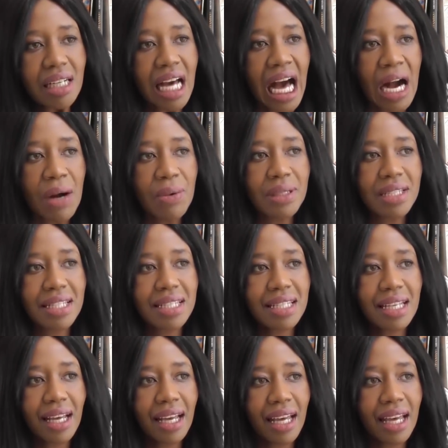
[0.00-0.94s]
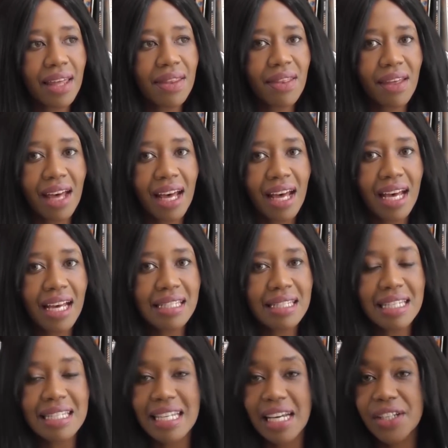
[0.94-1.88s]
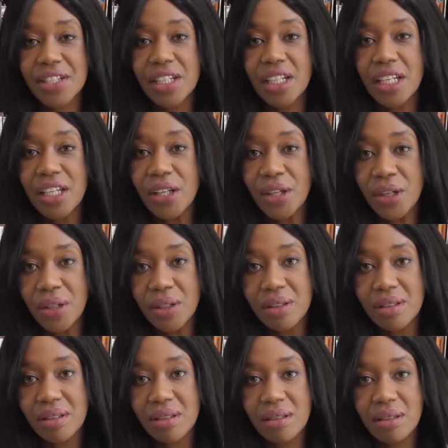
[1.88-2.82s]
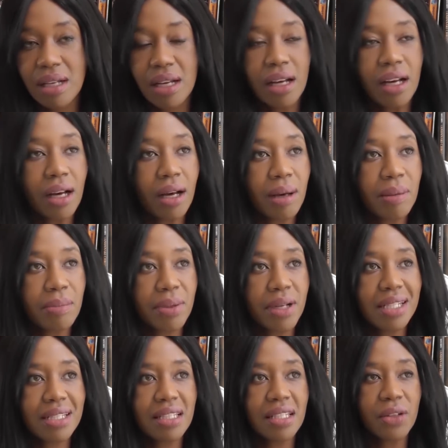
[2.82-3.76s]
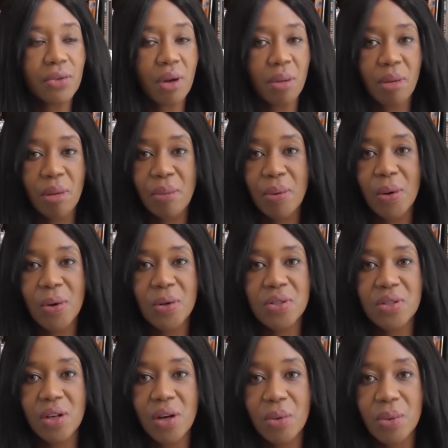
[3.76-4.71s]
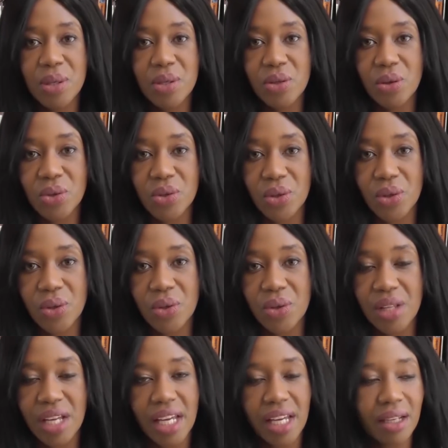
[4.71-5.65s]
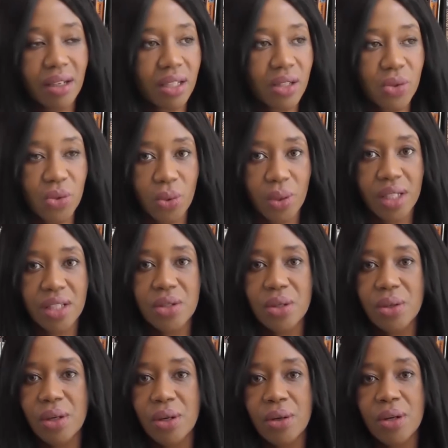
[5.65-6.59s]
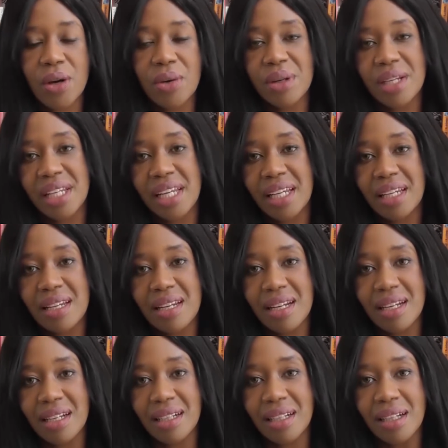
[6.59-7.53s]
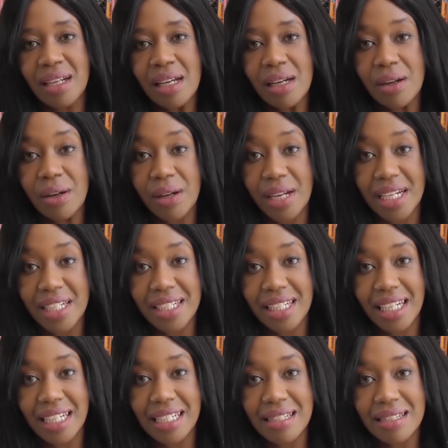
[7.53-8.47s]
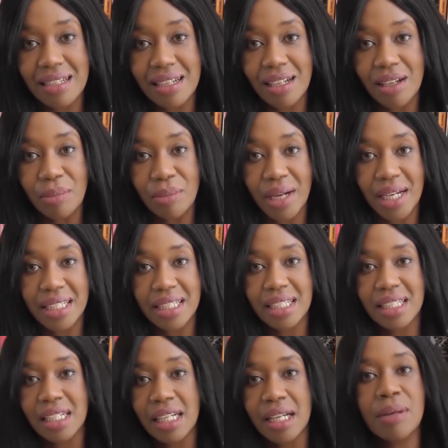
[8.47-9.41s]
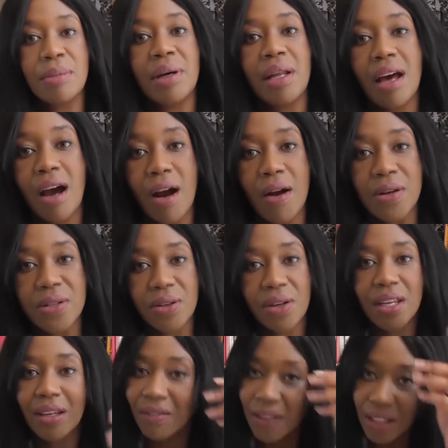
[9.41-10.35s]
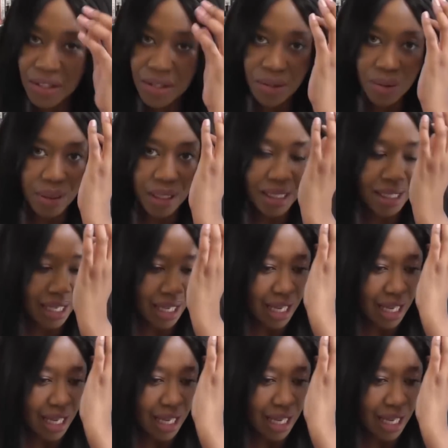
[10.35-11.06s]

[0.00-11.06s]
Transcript: I would say that it's actually good. President Ramaphosa was also there. He was quick to go in and congratulate Biden and Kamala Harris on their victory.